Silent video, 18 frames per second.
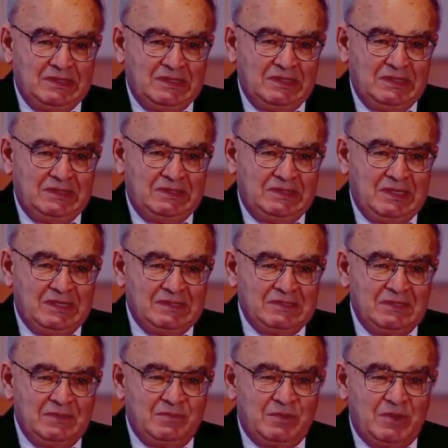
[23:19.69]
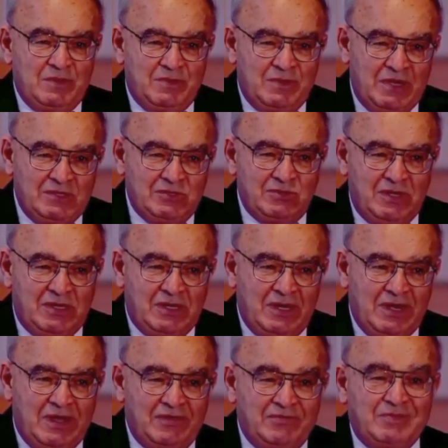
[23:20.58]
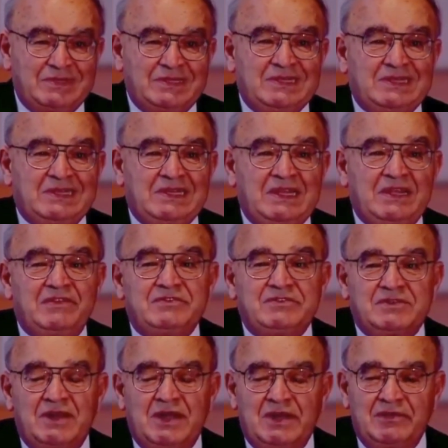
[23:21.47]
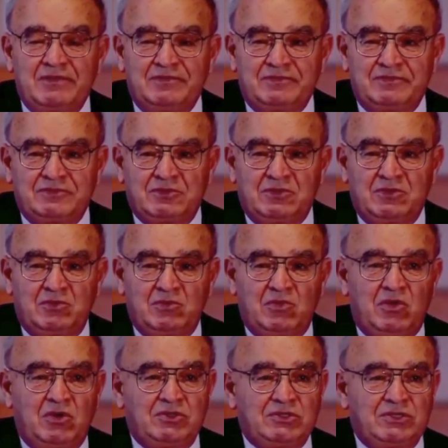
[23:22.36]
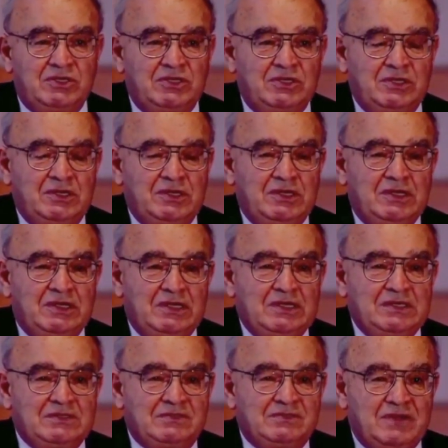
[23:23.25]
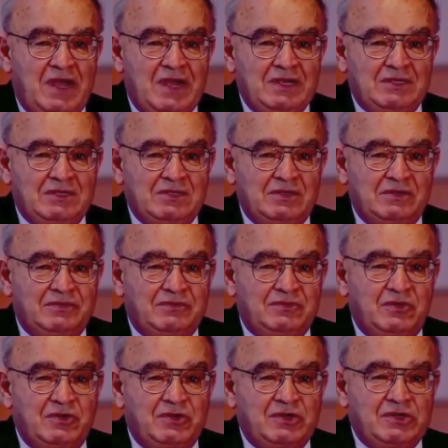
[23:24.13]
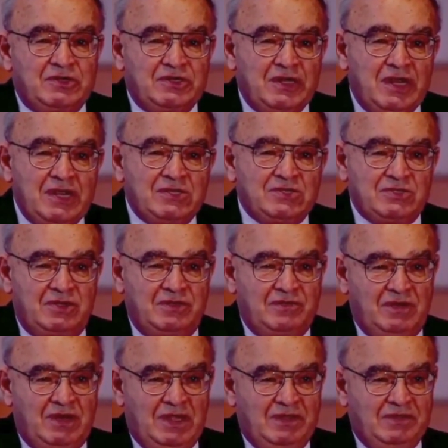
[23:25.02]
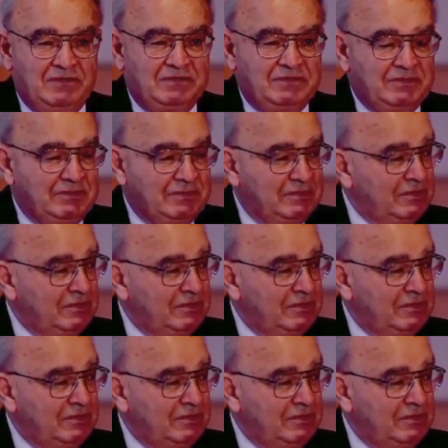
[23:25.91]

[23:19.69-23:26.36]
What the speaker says: it doesn't perpetuate life, but it gives life. So water is vital for creation of life.